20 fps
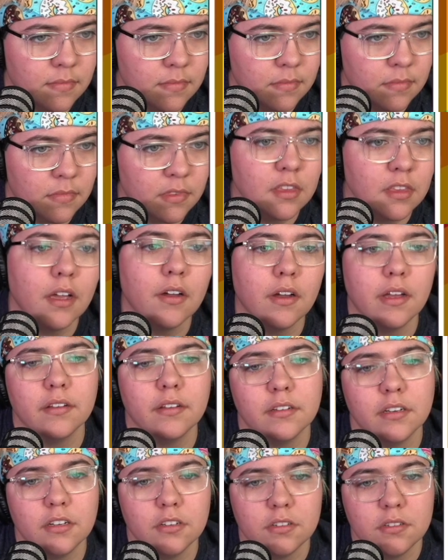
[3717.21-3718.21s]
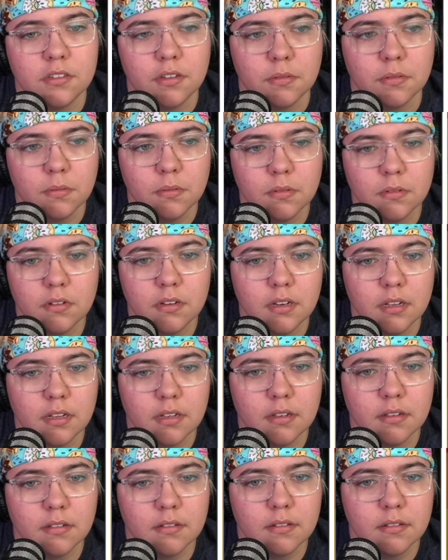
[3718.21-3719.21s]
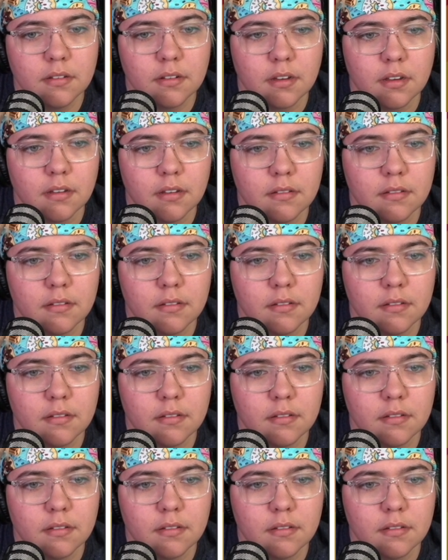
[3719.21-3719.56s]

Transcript: No, I only need 2. Duh. Okay.